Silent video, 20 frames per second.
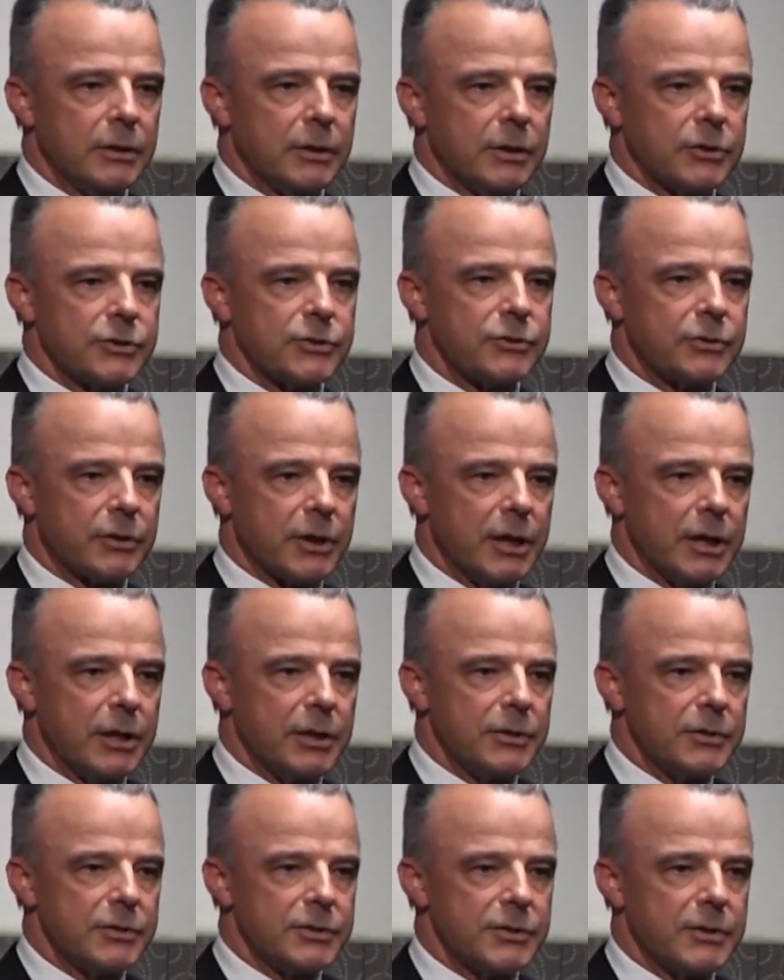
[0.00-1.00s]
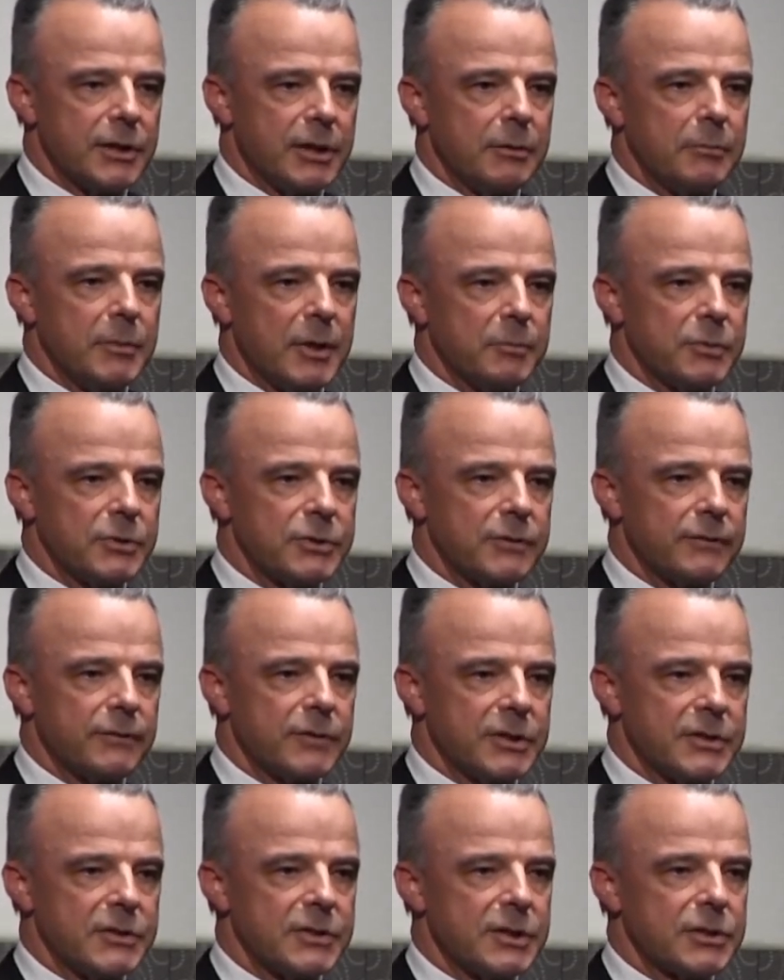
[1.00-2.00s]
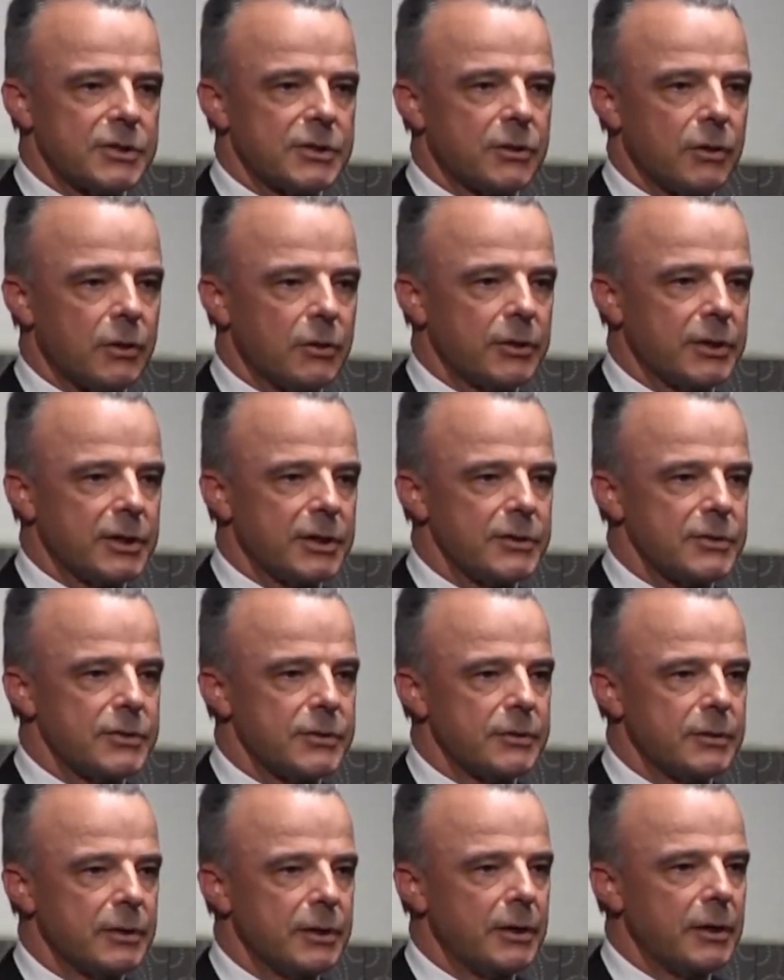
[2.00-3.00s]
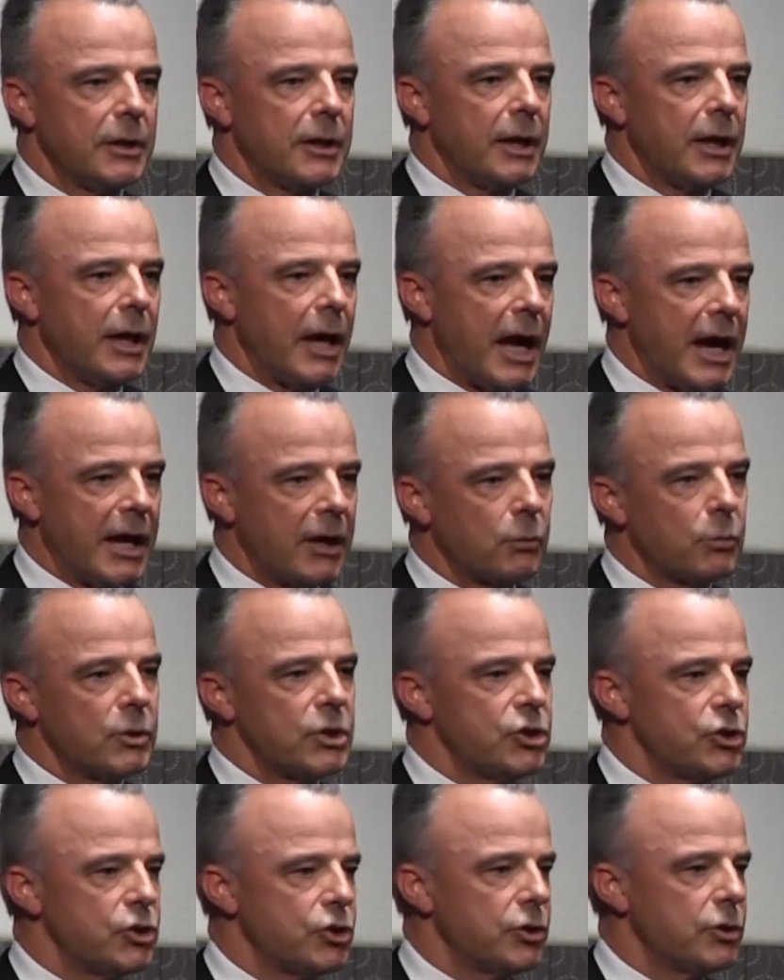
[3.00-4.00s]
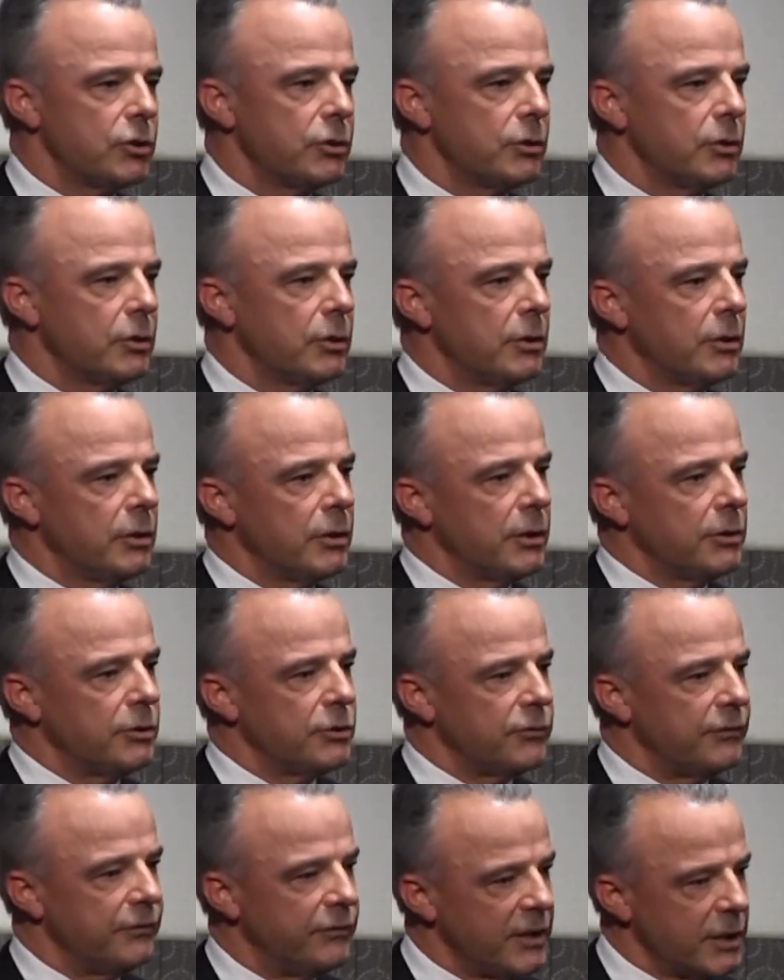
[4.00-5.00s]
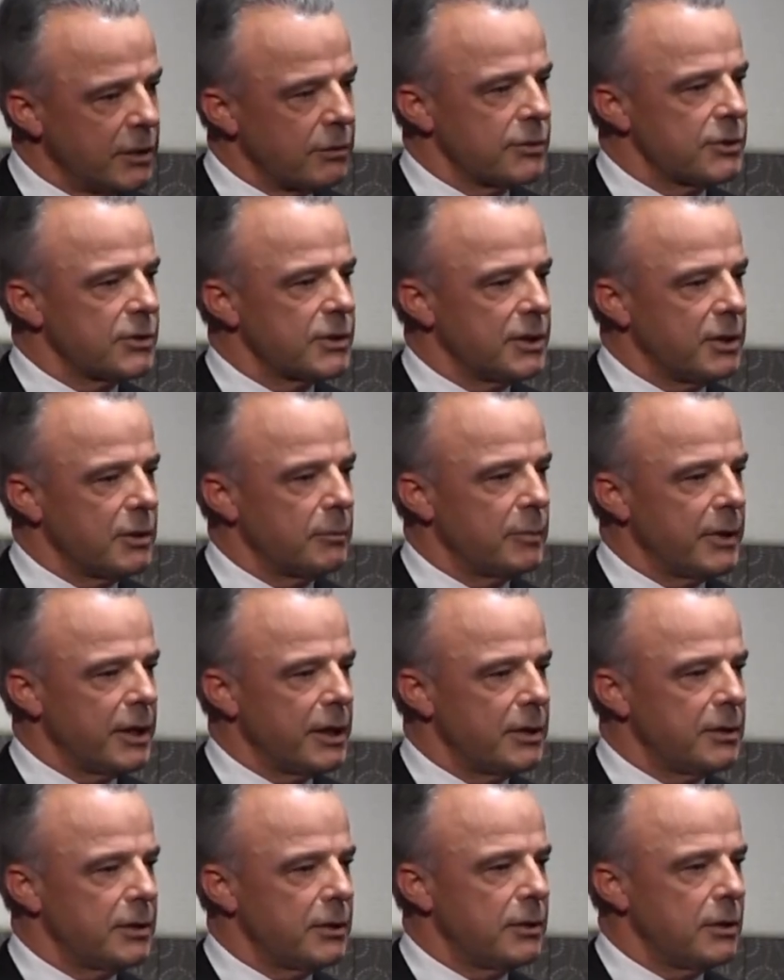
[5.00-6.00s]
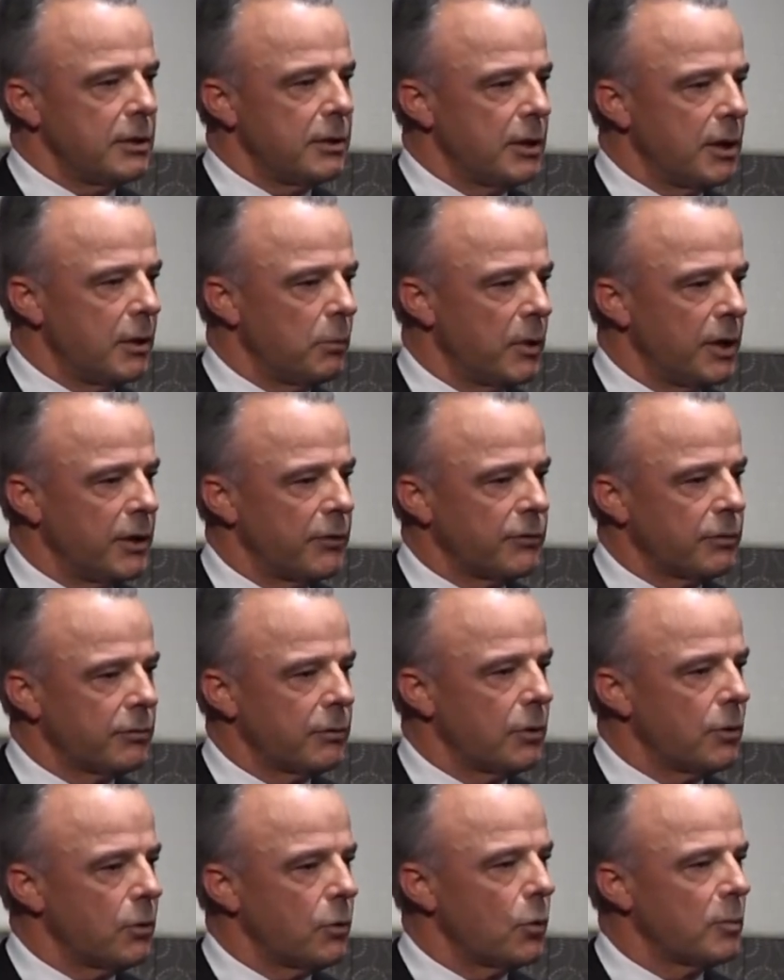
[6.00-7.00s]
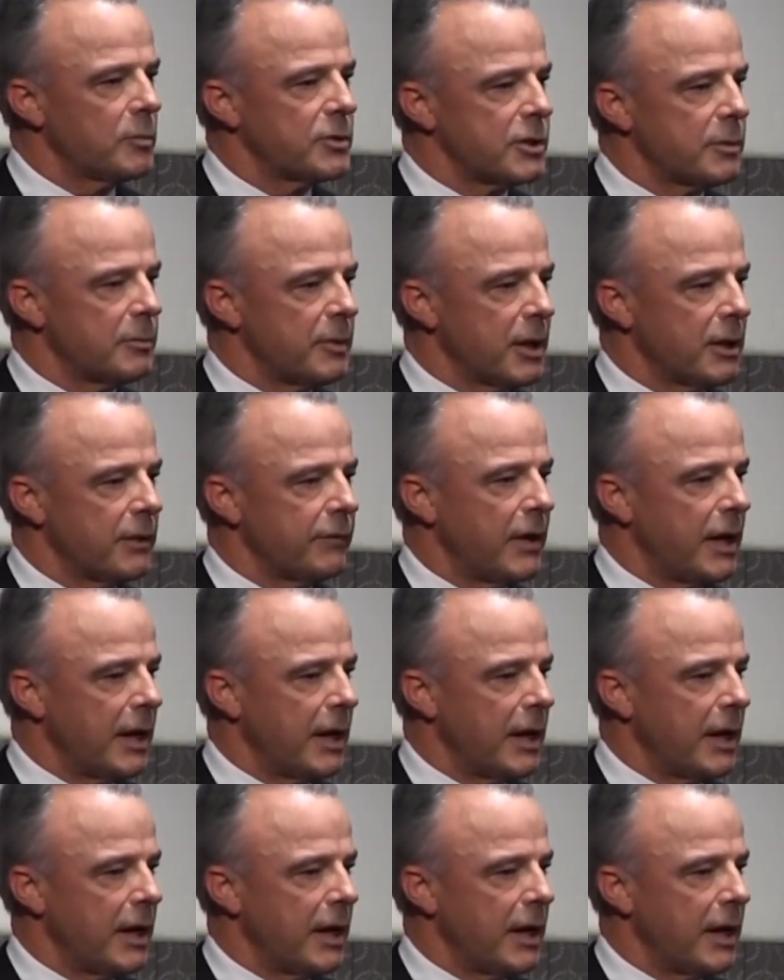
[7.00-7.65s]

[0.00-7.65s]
Australians, then members of these 6 colonies, anguished, vigorously debated, and went through an enormous amount of